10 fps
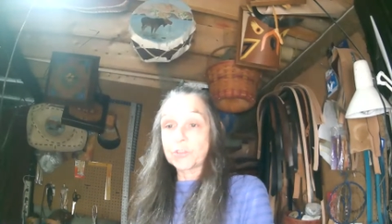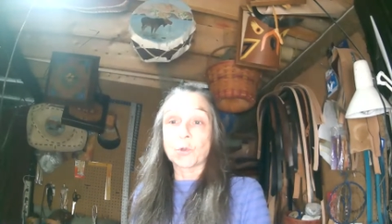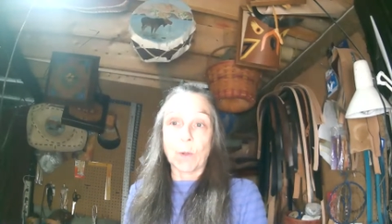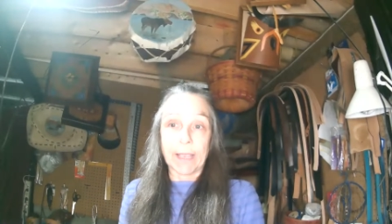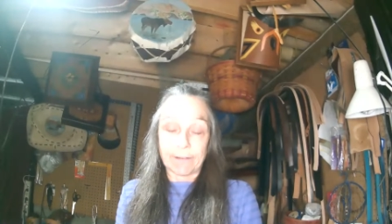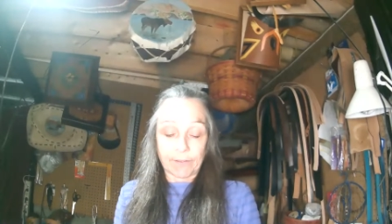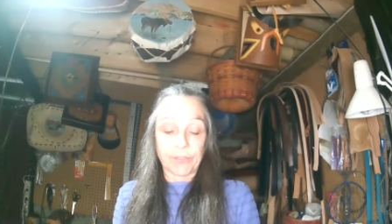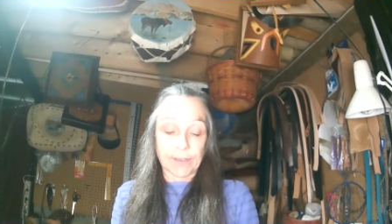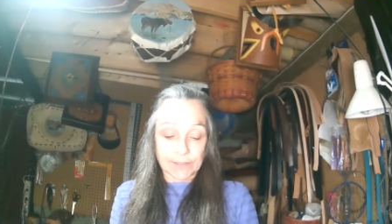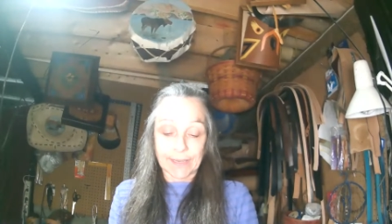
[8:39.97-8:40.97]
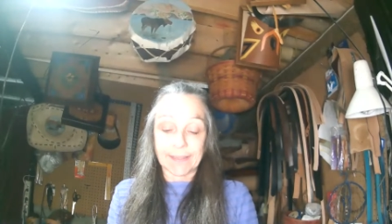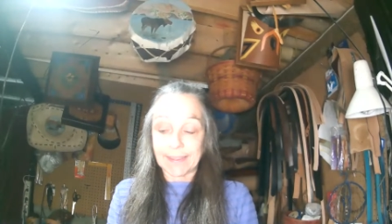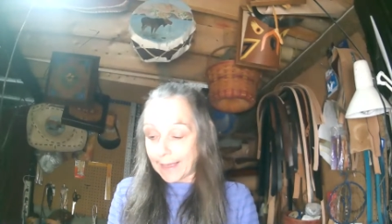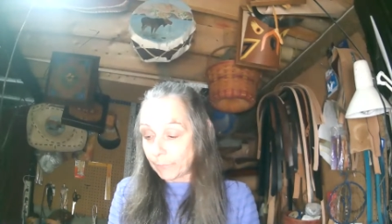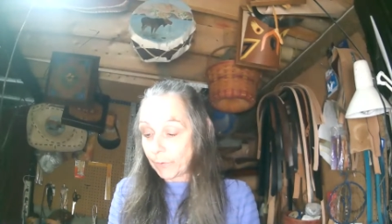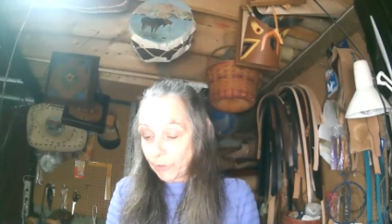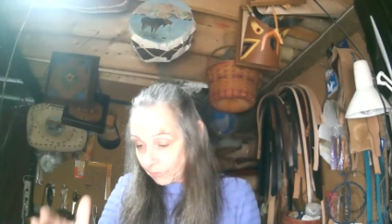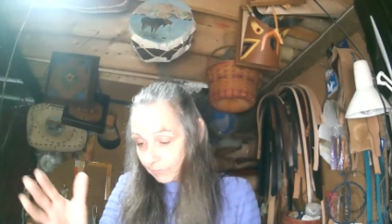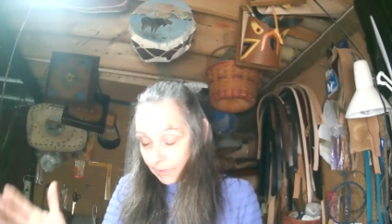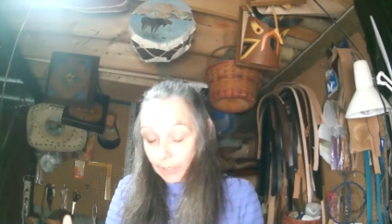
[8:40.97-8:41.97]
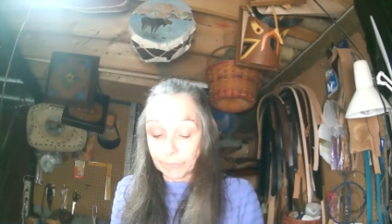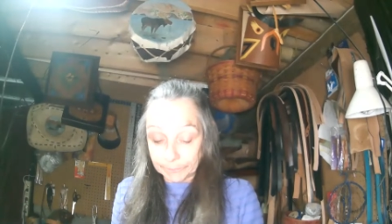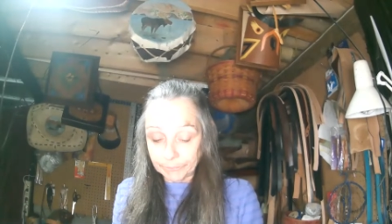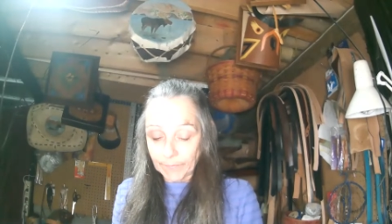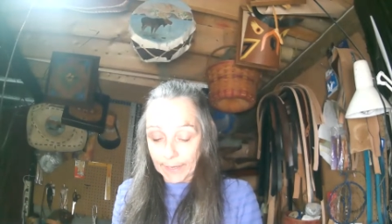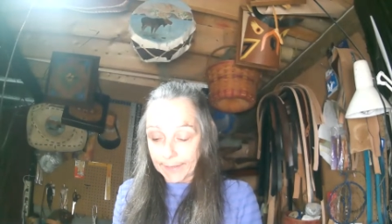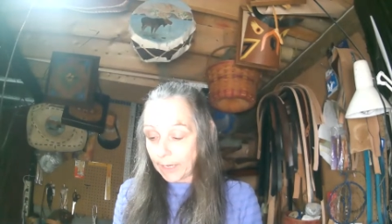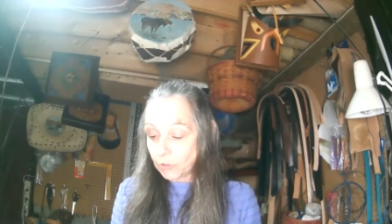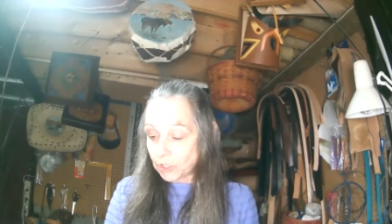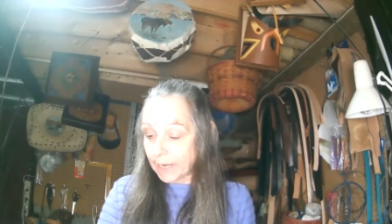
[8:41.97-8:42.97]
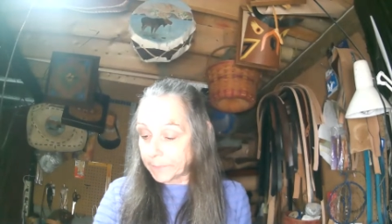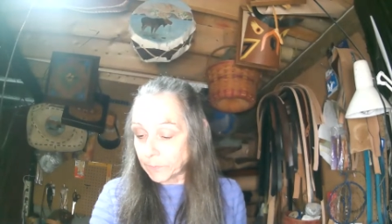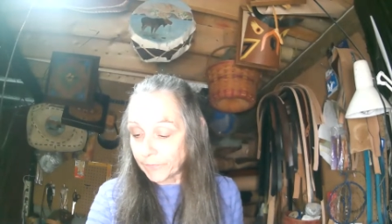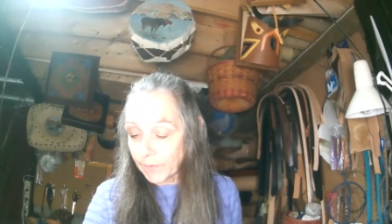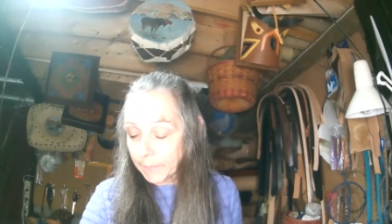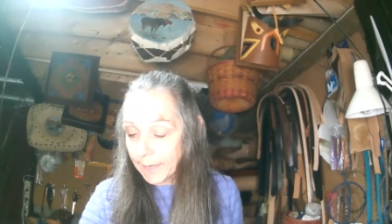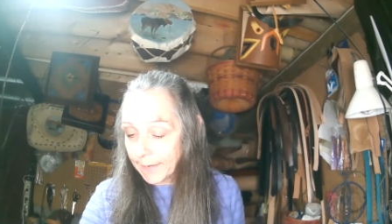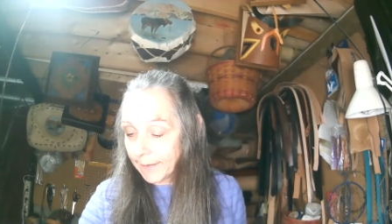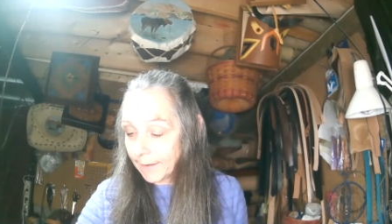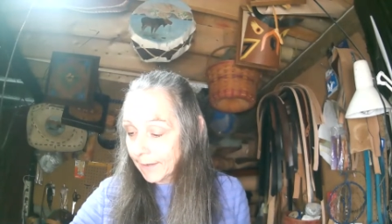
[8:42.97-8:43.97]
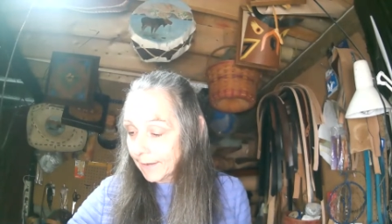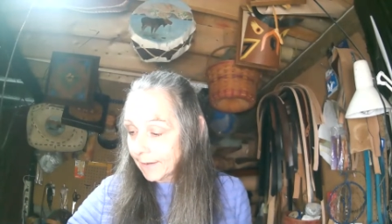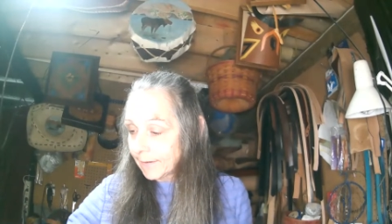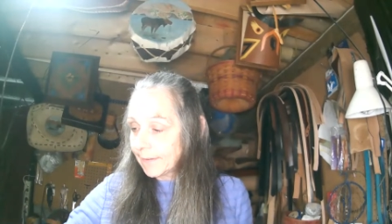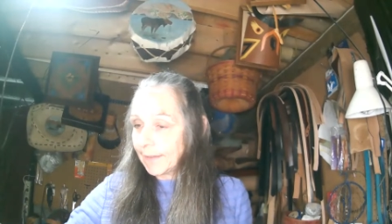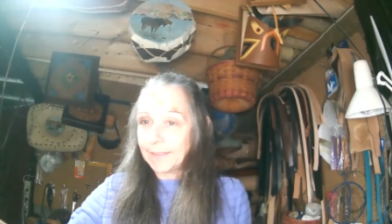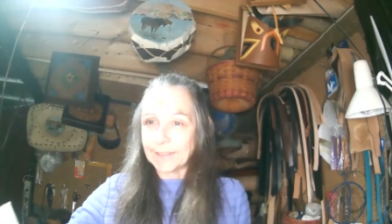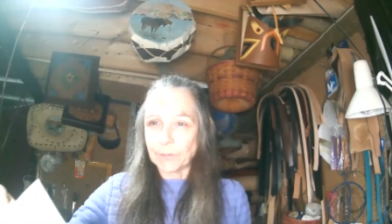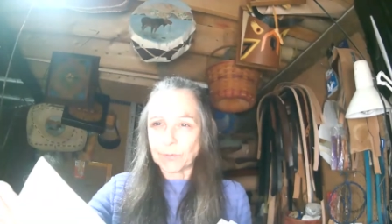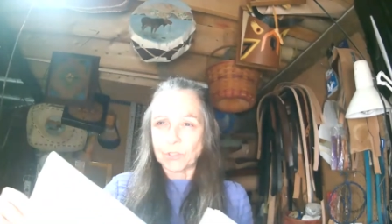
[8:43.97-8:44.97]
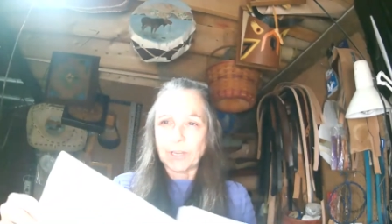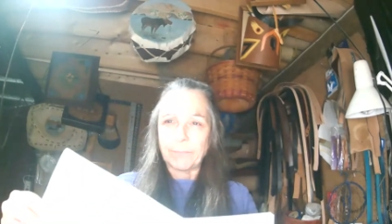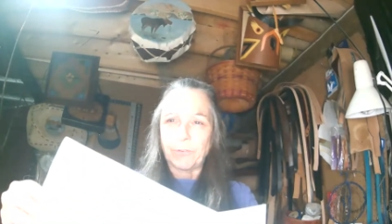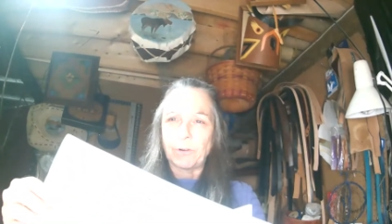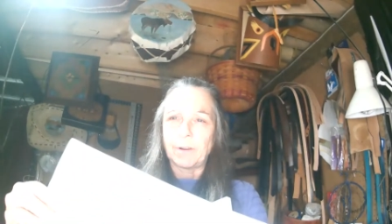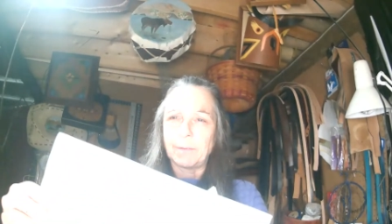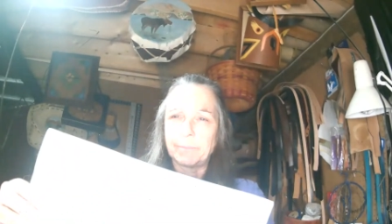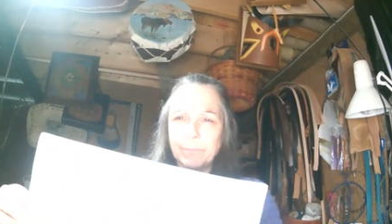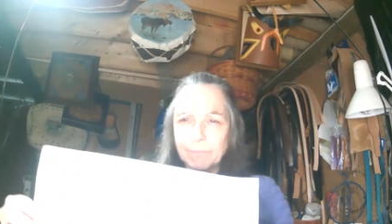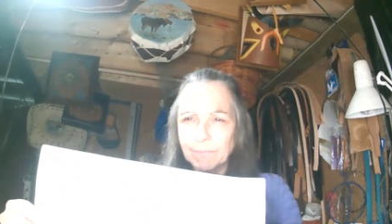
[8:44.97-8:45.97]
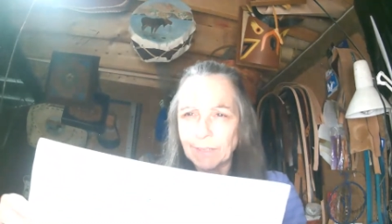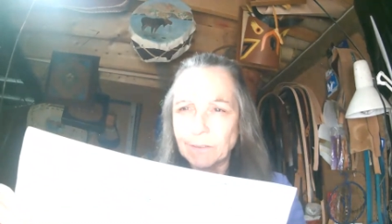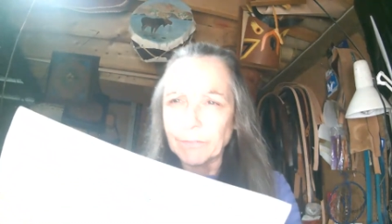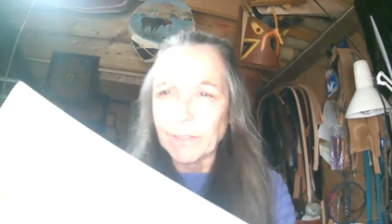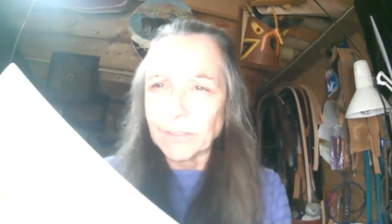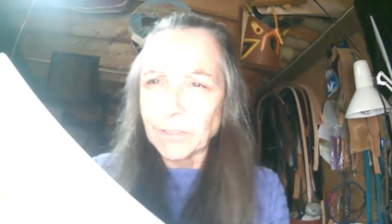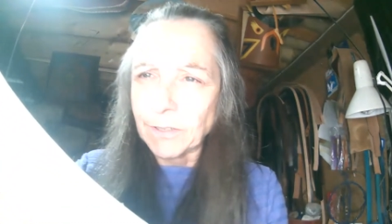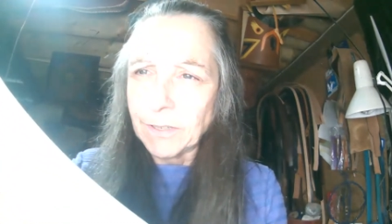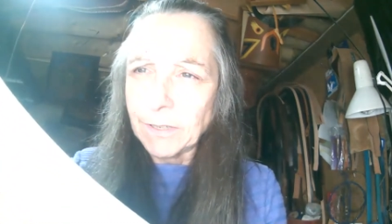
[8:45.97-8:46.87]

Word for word: square and things like that when you're you know cutting out shapes but if i'm cutting like this is a shape for a that's good